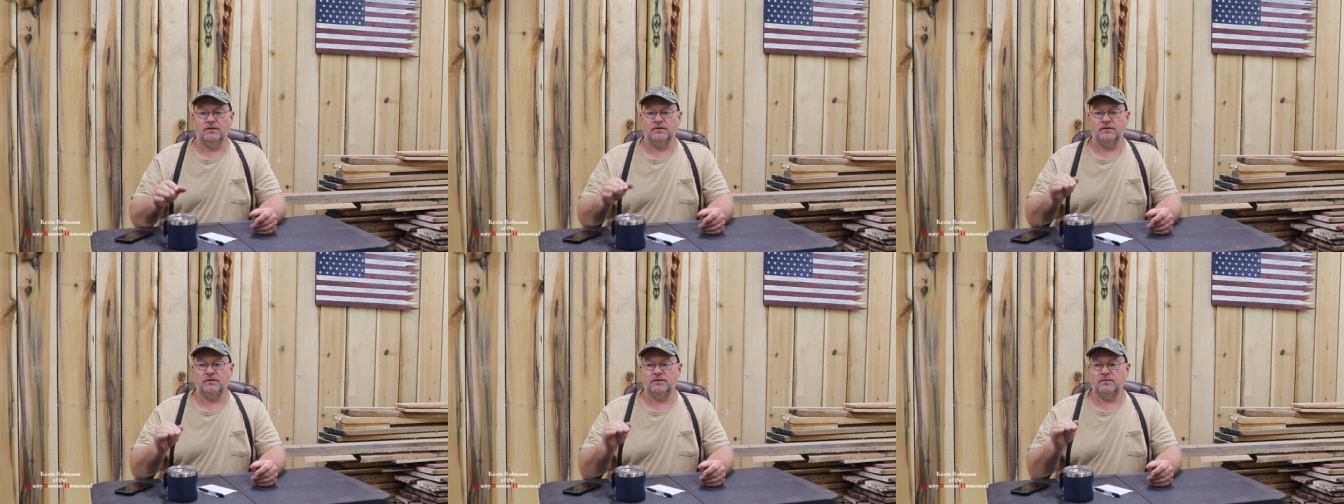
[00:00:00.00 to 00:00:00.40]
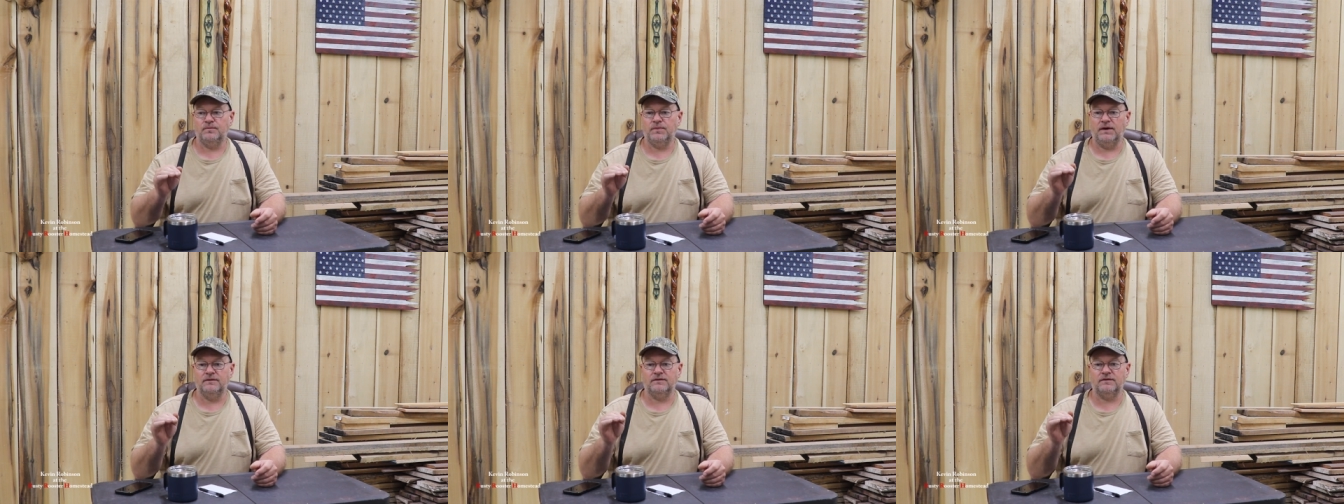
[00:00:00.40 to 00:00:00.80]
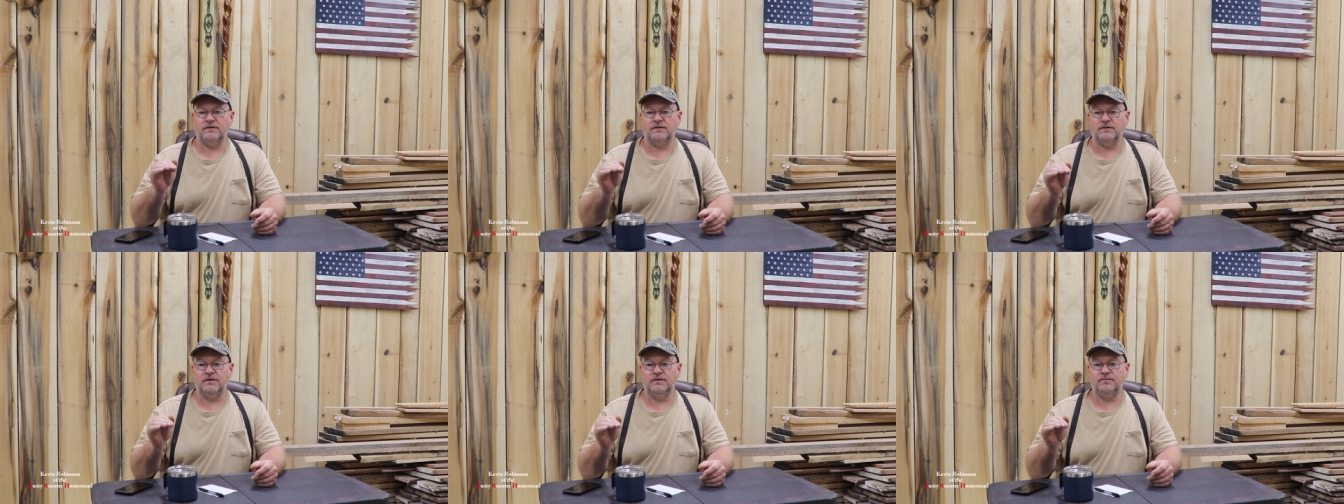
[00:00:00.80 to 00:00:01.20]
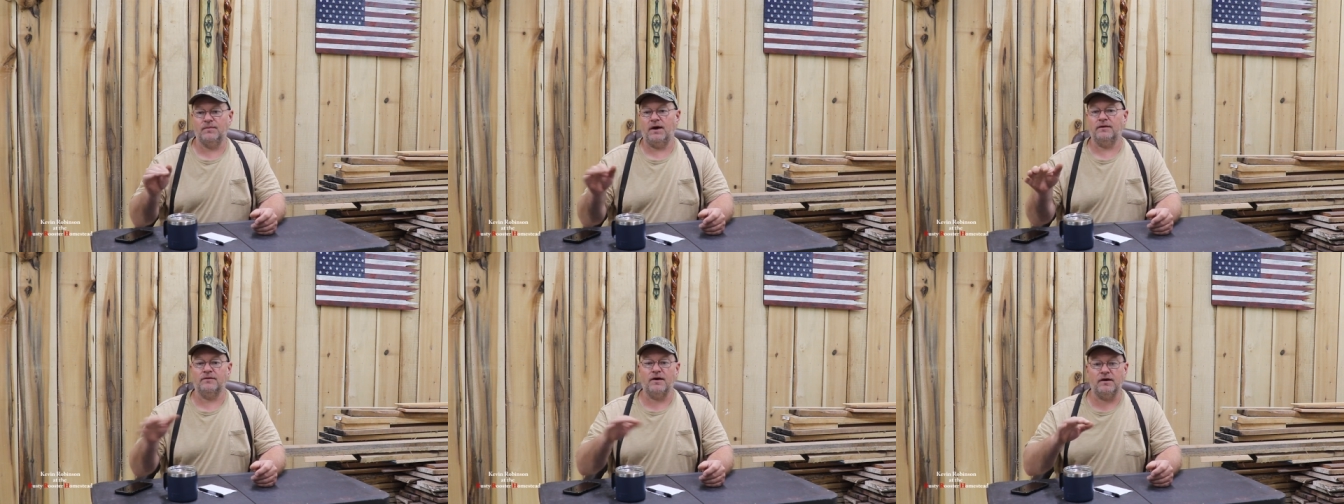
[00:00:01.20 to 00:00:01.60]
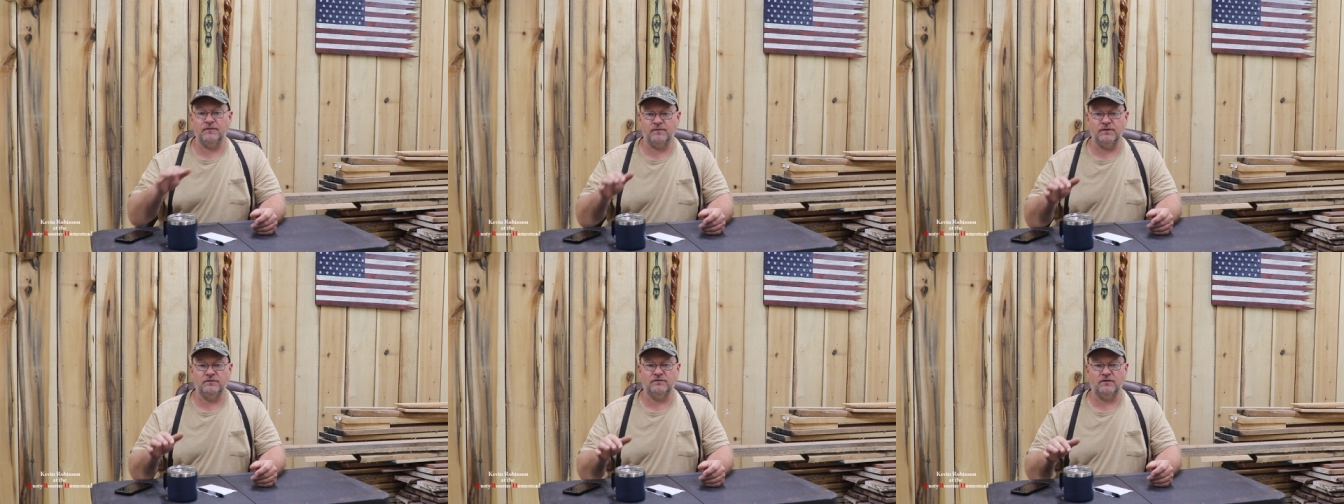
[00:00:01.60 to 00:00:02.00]
Um, basically, my
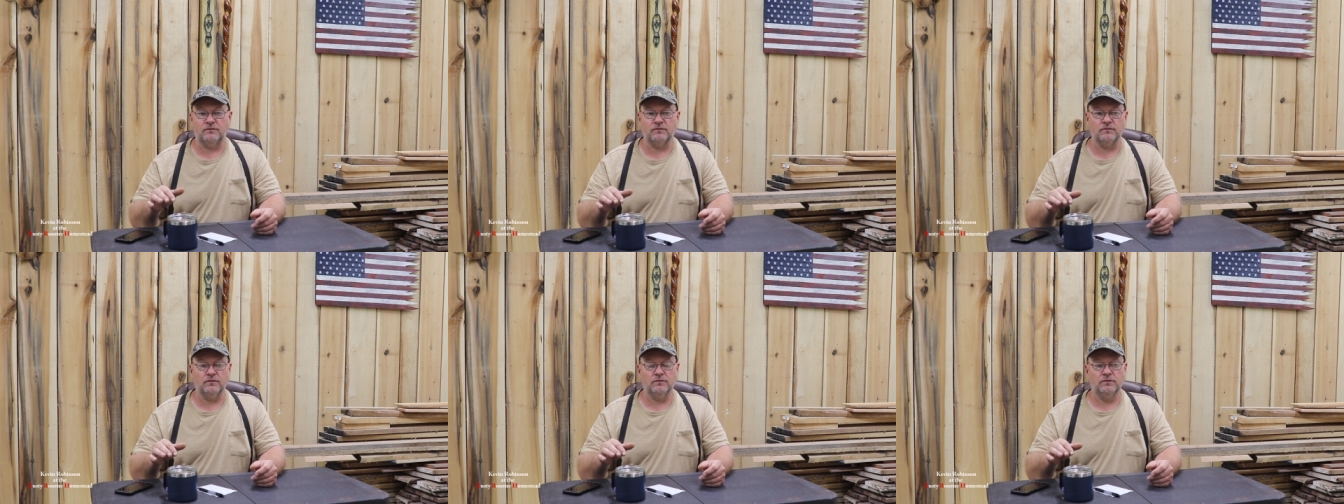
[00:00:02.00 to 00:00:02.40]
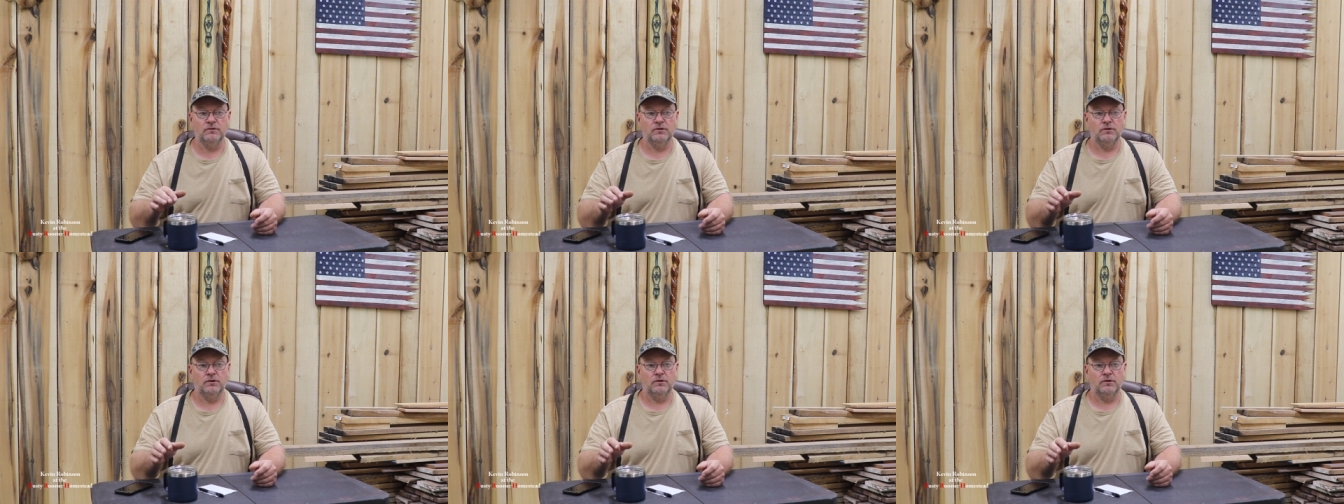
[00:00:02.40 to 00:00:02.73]
life in general.